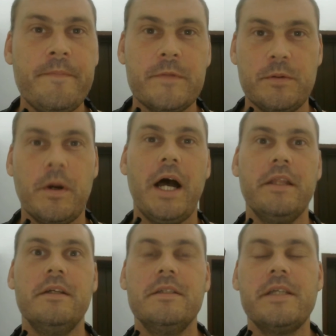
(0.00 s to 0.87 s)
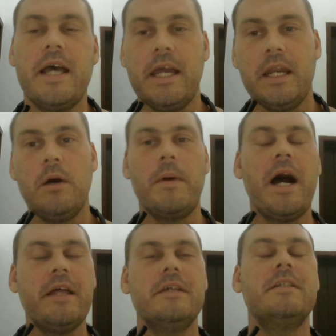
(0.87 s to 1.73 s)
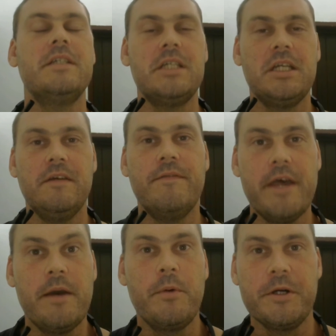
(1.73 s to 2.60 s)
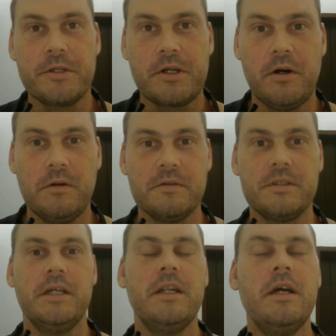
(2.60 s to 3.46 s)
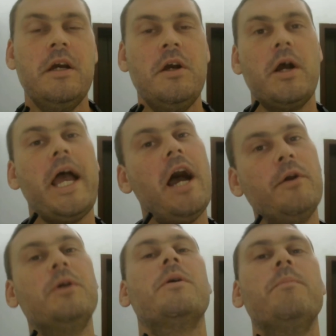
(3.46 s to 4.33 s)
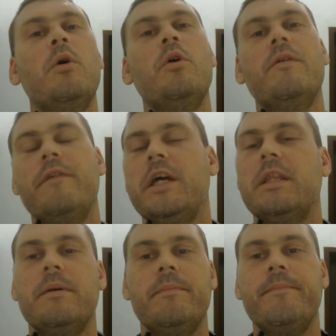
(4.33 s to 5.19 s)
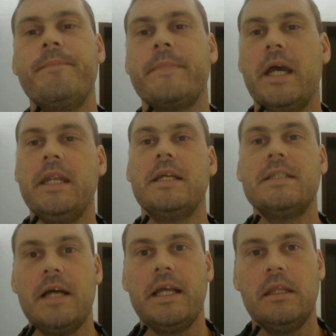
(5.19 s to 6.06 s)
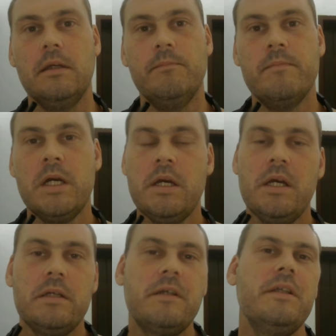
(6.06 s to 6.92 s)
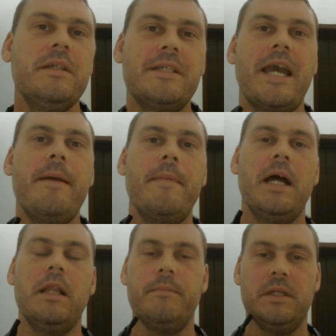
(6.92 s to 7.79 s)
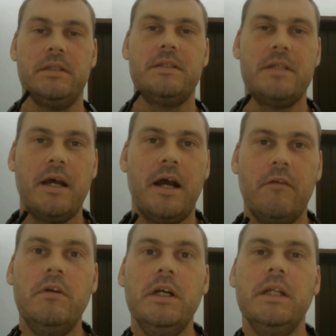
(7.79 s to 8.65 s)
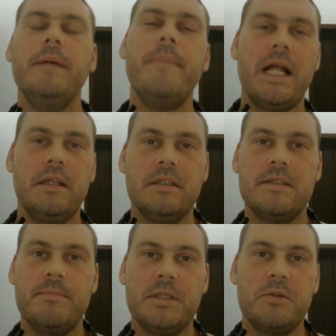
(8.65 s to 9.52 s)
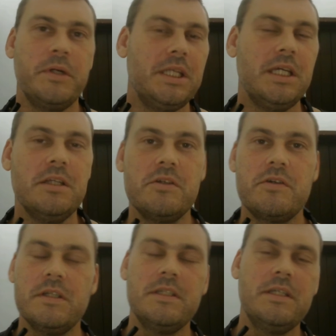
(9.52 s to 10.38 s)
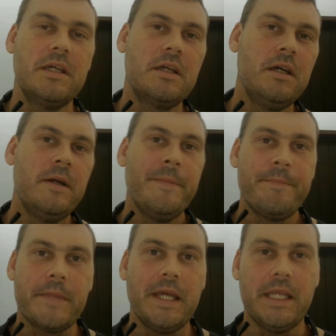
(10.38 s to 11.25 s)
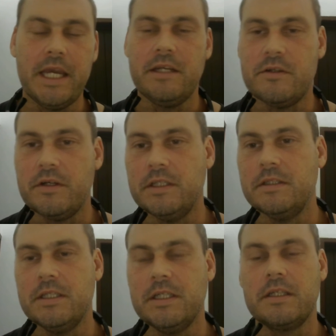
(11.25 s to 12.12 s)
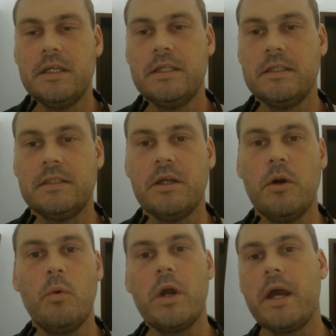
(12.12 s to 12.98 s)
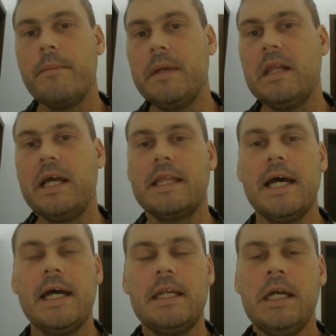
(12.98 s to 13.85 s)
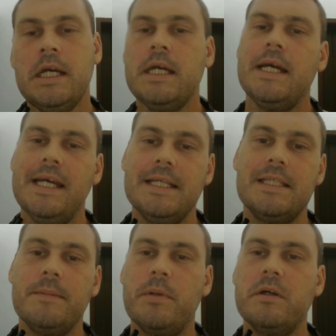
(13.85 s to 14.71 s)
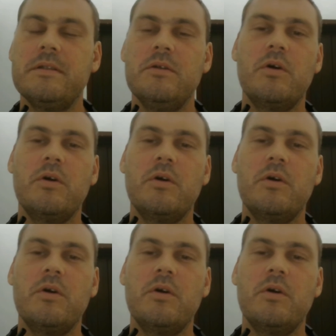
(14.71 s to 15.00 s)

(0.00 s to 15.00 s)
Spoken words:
to others and help others achieve their wealth goals, and how you can motivate them and excite them. So these game elements are really balanced between the intrinsic and the intrinsic. So what I mean like that is the personal